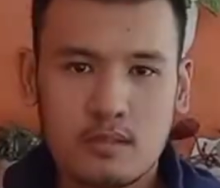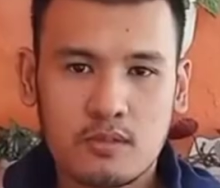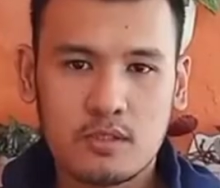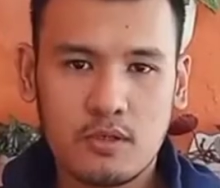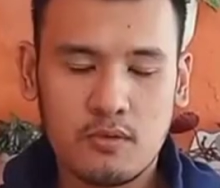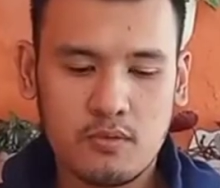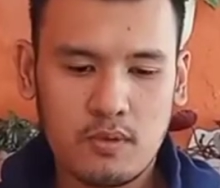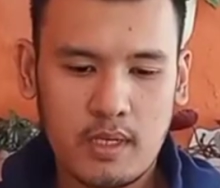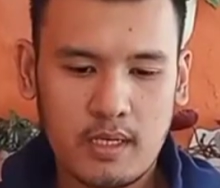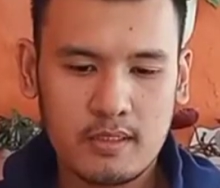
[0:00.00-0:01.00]
So,
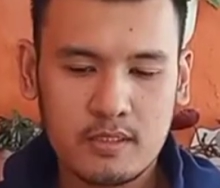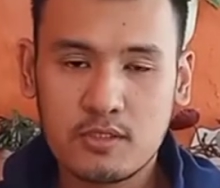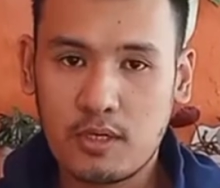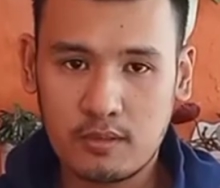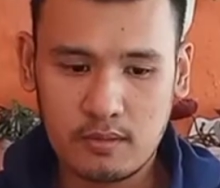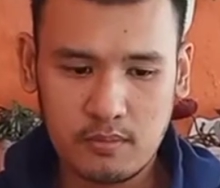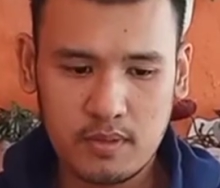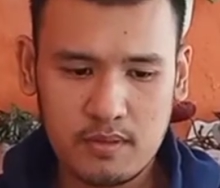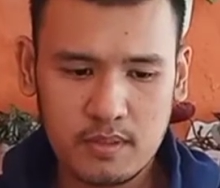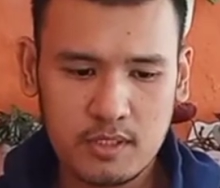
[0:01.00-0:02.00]
ladies and gentlemen,
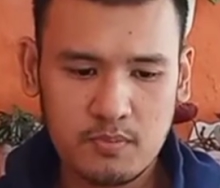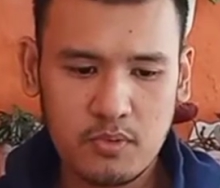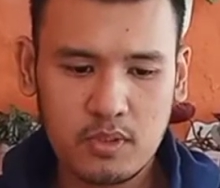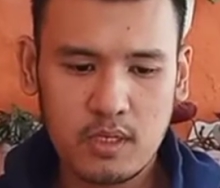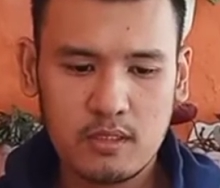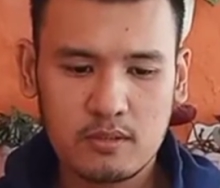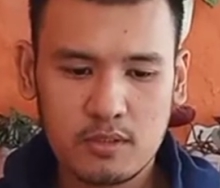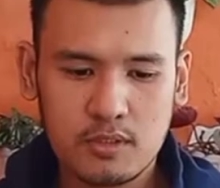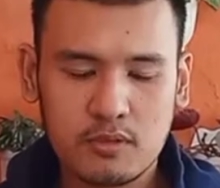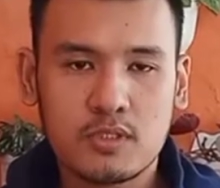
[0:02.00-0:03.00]
this book
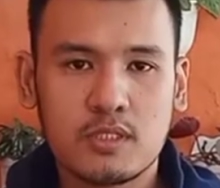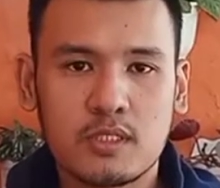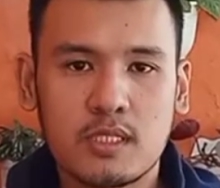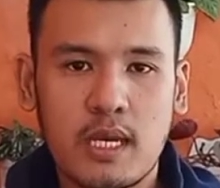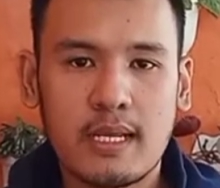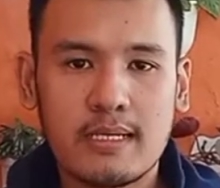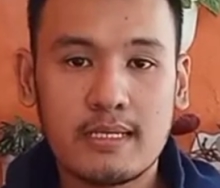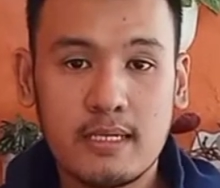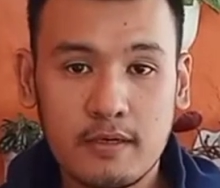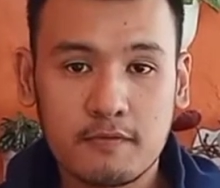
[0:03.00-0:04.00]
introduces and
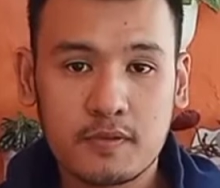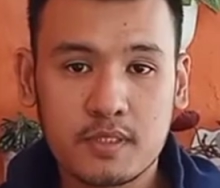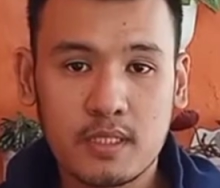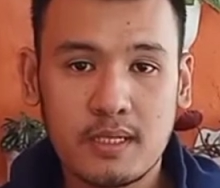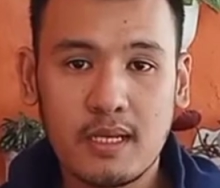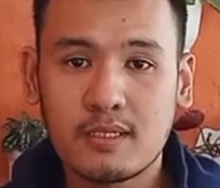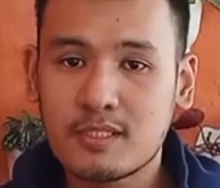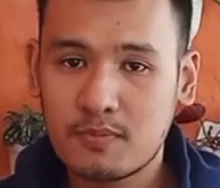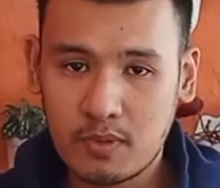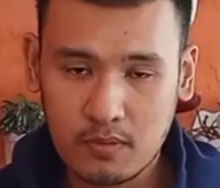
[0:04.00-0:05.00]
gives an
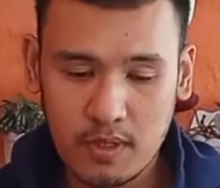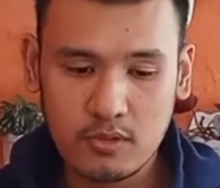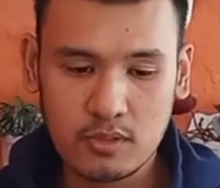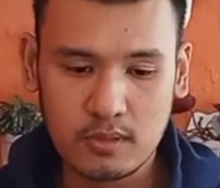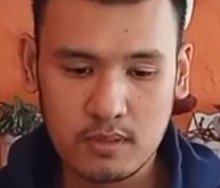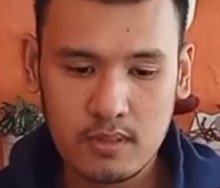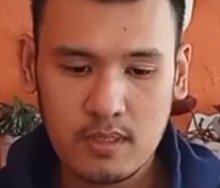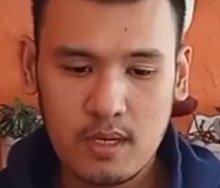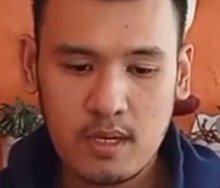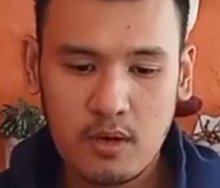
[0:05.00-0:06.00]
exploration
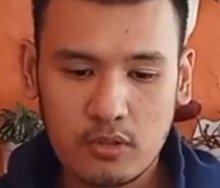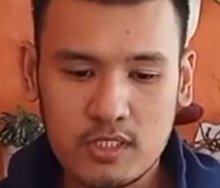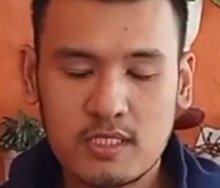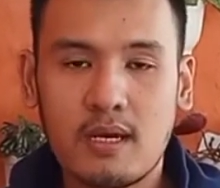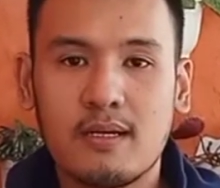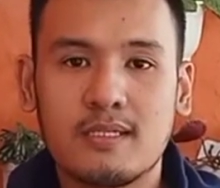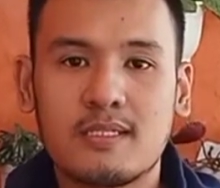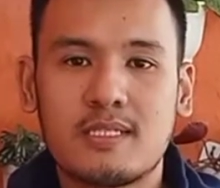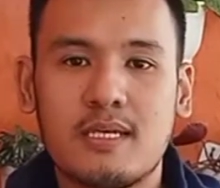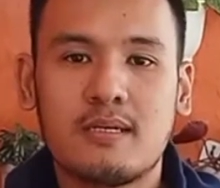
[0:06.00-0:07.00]
on
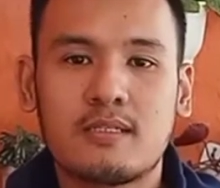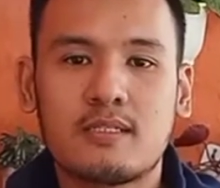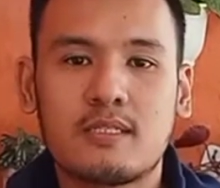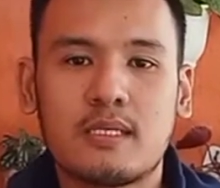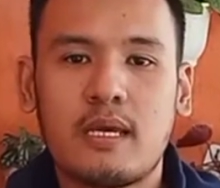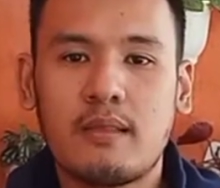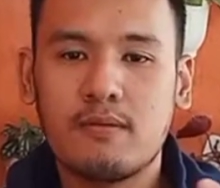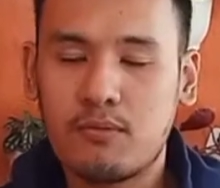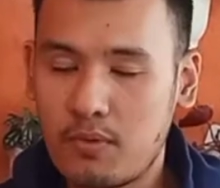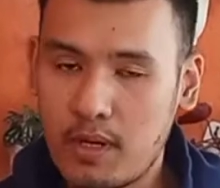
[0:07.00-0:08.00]
stylistics and
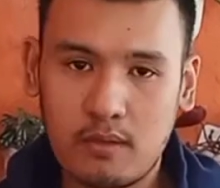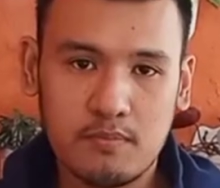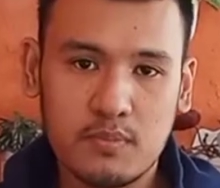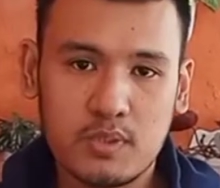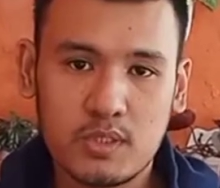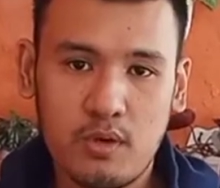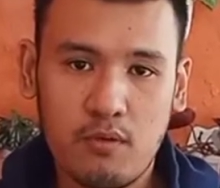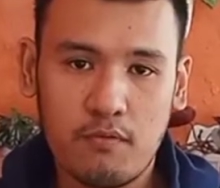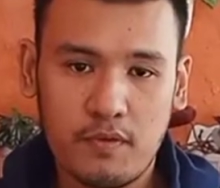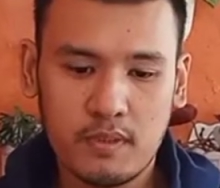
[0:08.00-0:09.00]
the realms
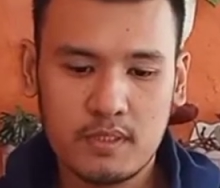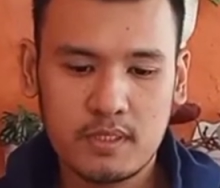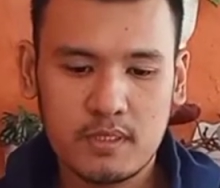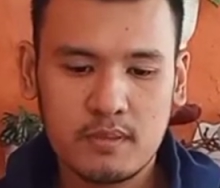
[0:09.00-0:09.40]
of it.